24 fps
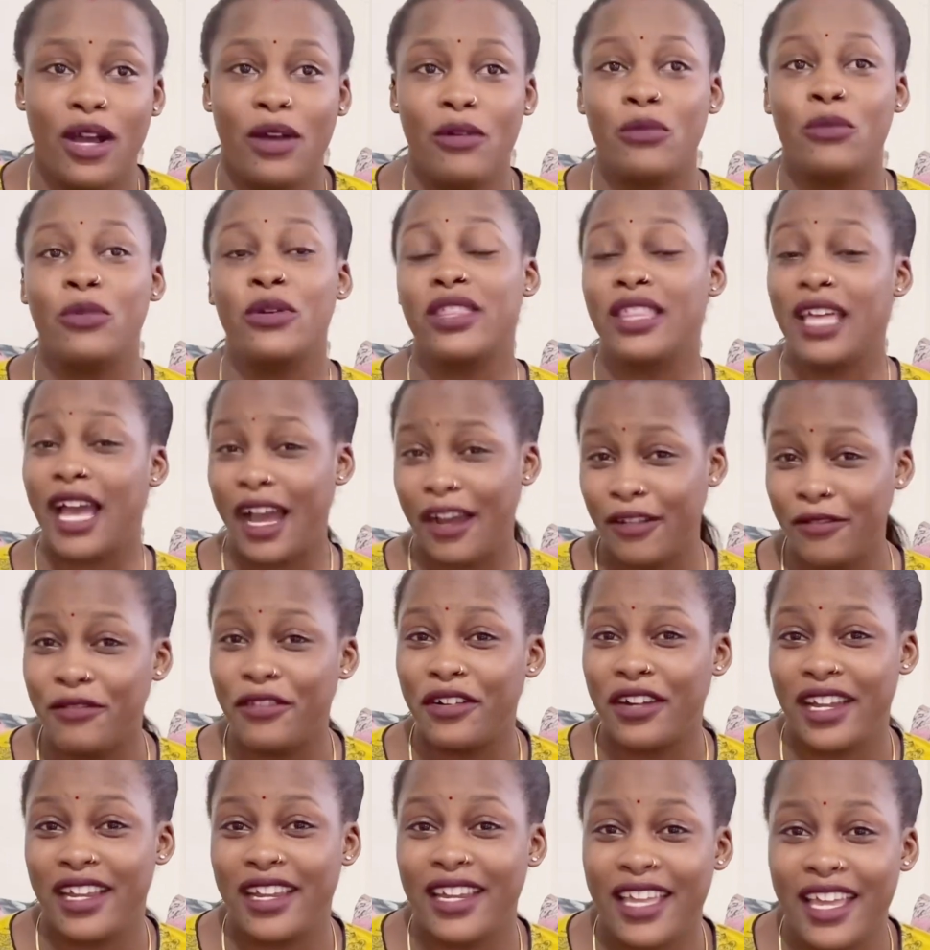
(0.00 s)
With
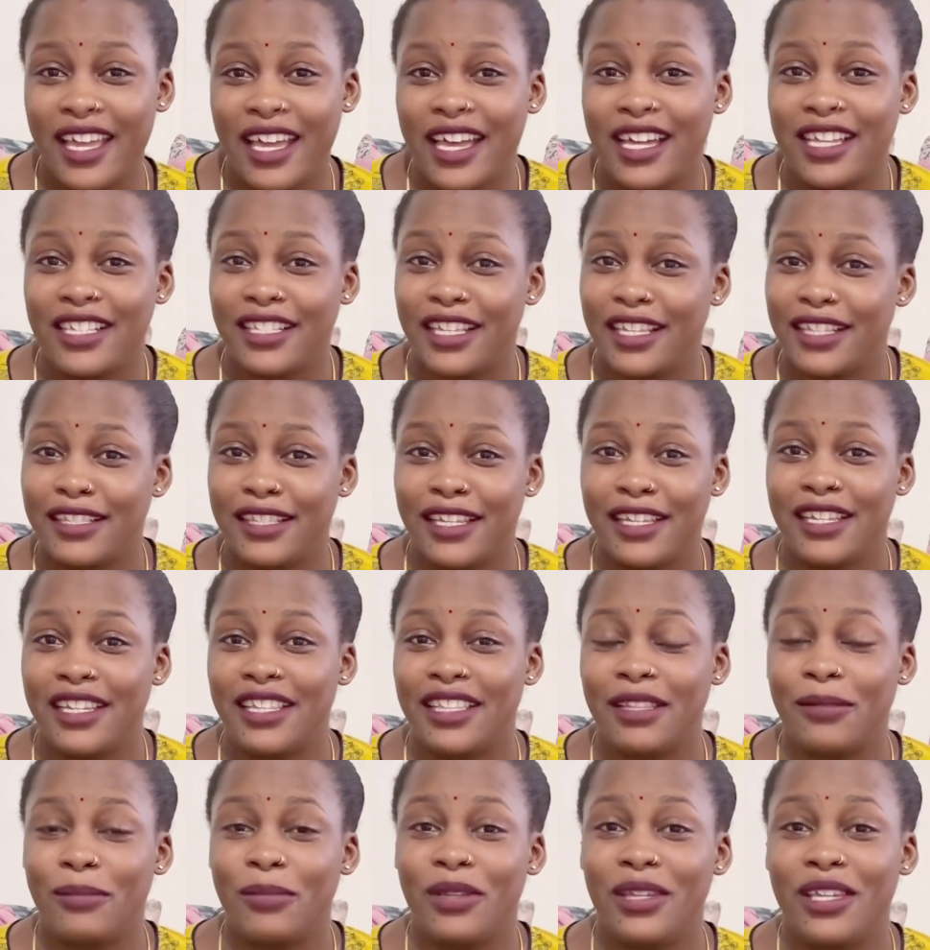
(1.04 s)
African hair, as I said
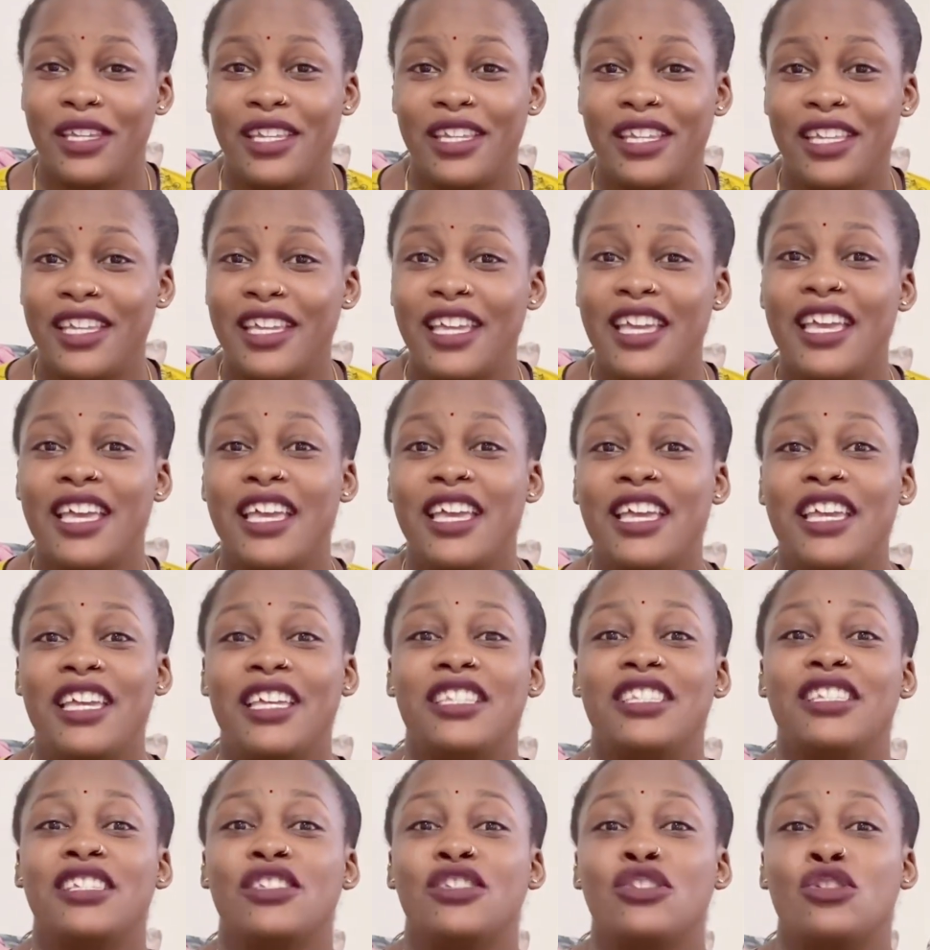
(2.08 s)
in the beginning,
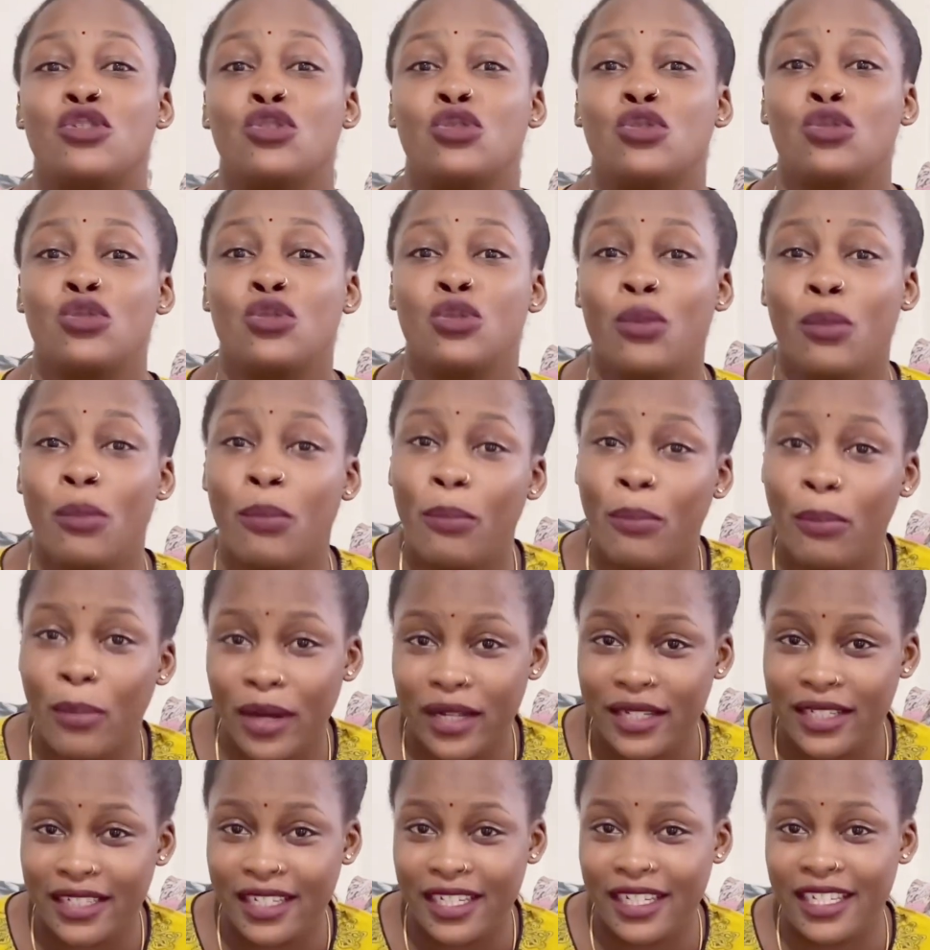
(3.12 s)
it is
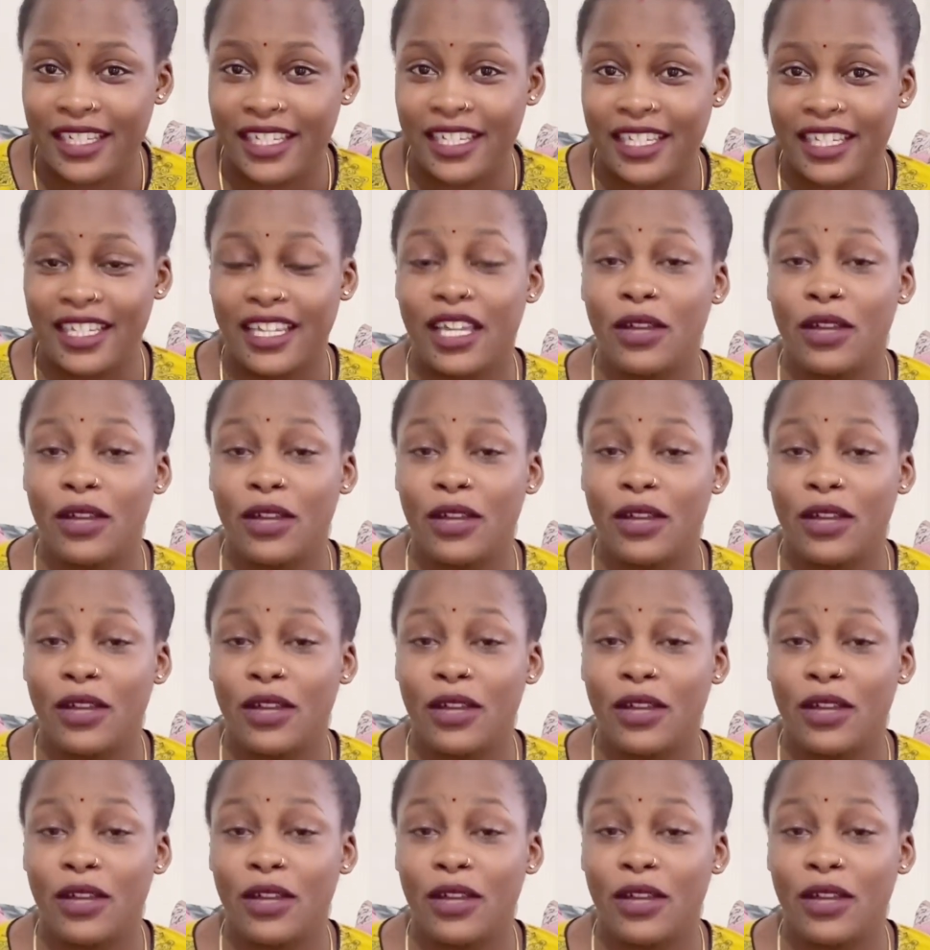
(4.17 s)
super delicate.